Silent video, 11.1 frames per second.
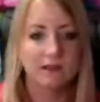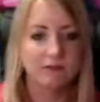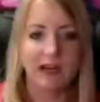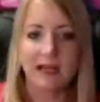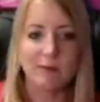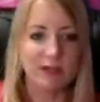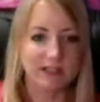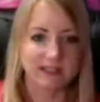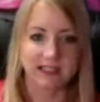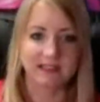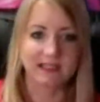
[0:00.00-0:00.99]
write a
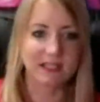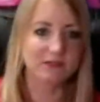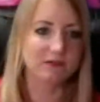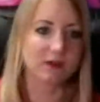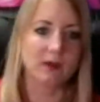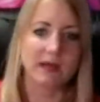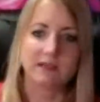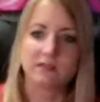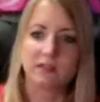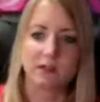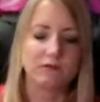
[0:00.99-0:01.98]
personalized connection
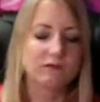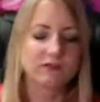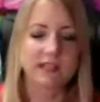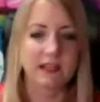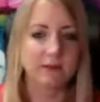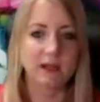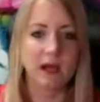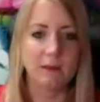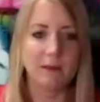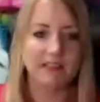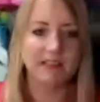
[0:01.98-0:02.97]
request, you know, send them a
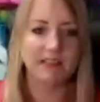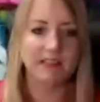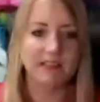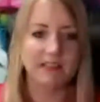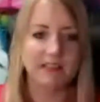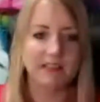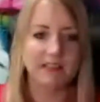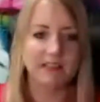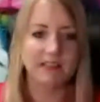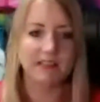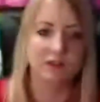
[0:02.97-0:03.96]
message when you
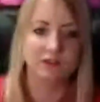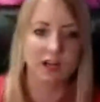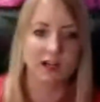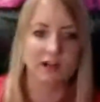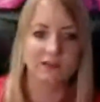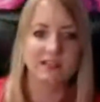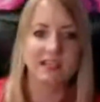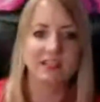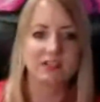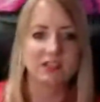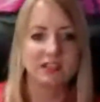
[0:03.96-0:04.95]
connect, you know, start a
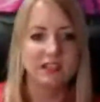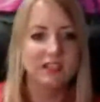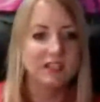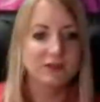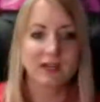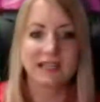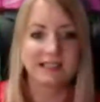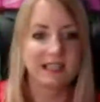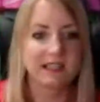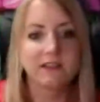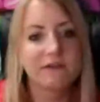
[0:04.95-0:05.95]
conversation, try
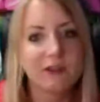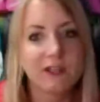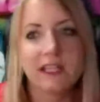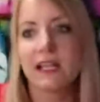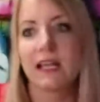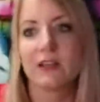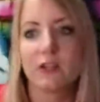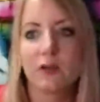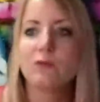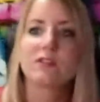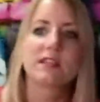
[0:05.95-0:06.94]
sending funny, like
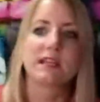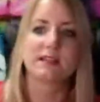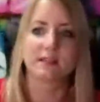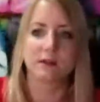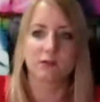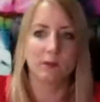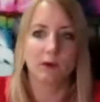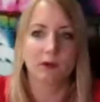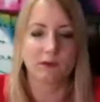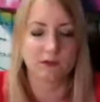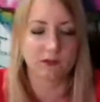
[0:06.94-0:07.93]
humorous things. So John
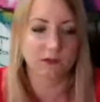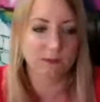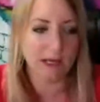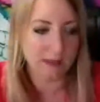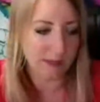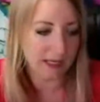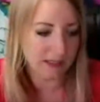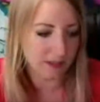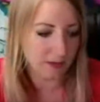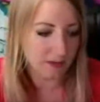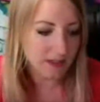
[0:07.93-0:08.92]
Buchan's a good mate of mine.
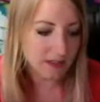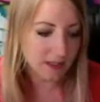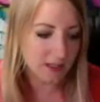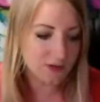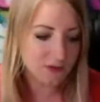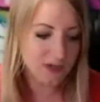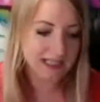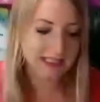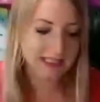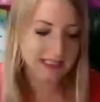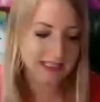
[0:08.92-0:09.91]
So, you know, I tried
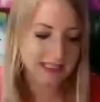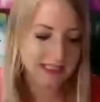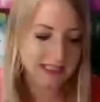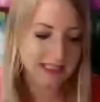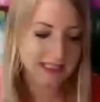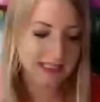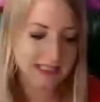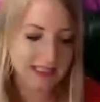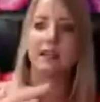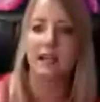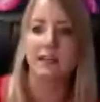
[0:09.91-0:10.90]
his technique of
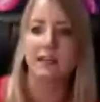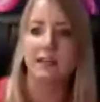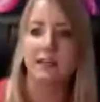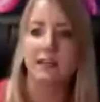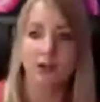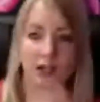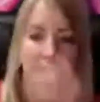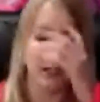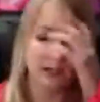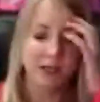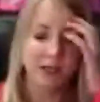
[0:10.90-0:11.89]
writing a kind of longer
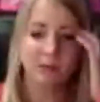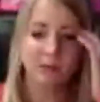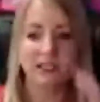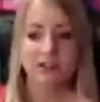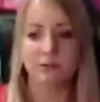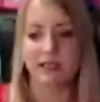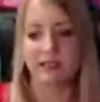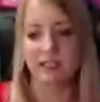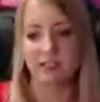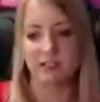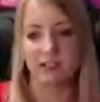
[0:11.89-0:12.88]
pitch
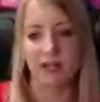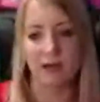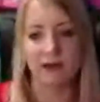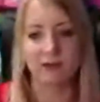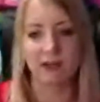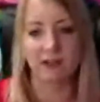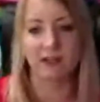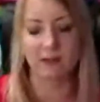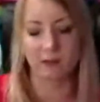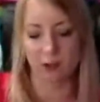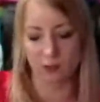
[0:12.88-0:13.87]
message and I'm trying
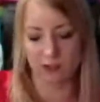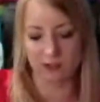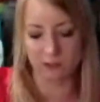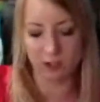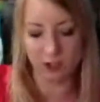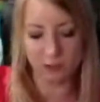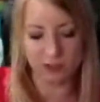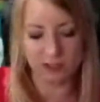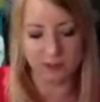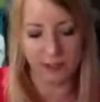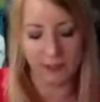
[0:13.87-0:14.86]
to incorporate some humor
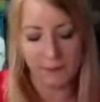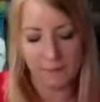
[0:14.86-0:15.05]
into it.